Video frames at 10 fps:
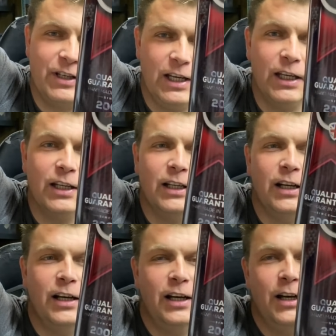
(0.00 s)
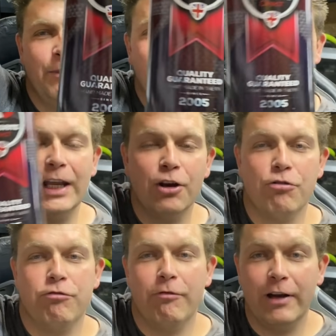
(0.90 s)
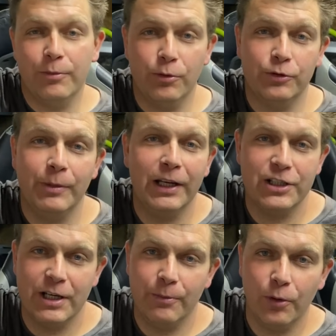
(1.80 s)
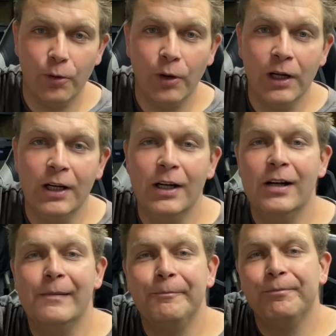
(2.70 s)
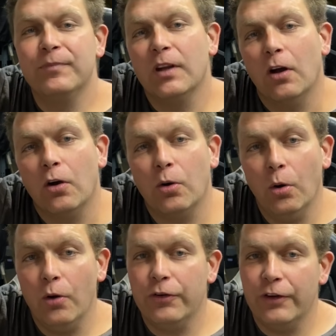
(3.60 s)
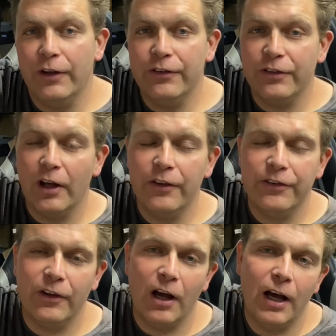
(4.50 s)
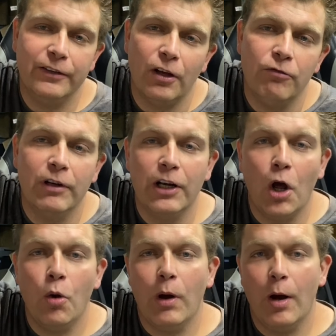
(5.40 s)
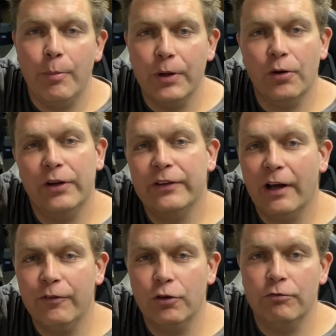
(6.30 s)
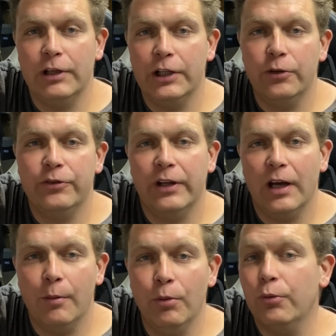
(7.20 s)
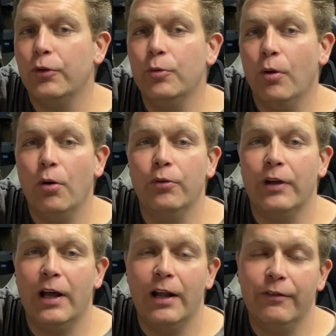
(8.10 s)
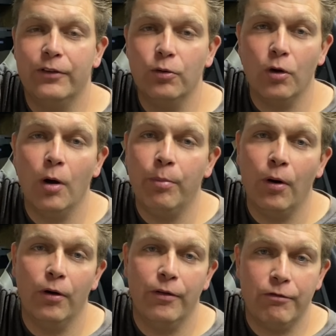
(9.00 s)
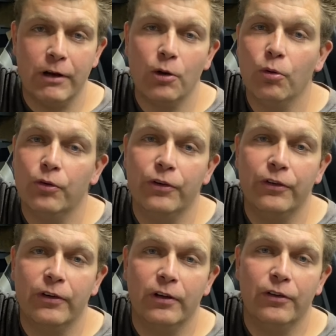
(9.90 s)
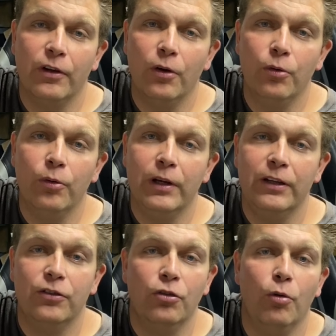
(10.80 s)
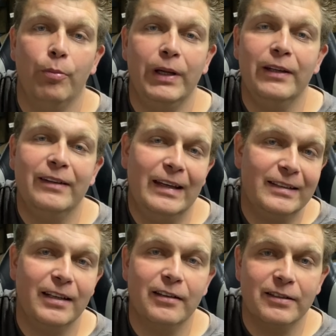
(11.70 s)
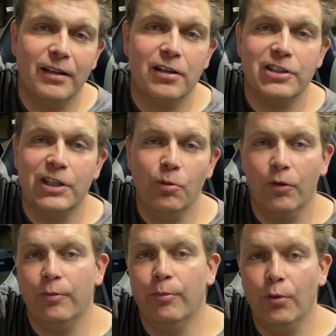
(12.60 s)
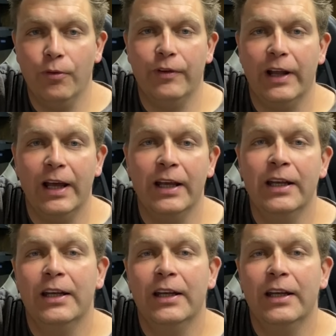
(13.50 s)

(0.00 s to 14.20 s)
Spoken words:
cake. Incredible smelling shampoo. Gloss and suds, I don't really know. I'll be honest, I've not really used it. I bought two bottles and I've still got a bottle and three quarters. So it's not been tested as such. It wasn't bought for that.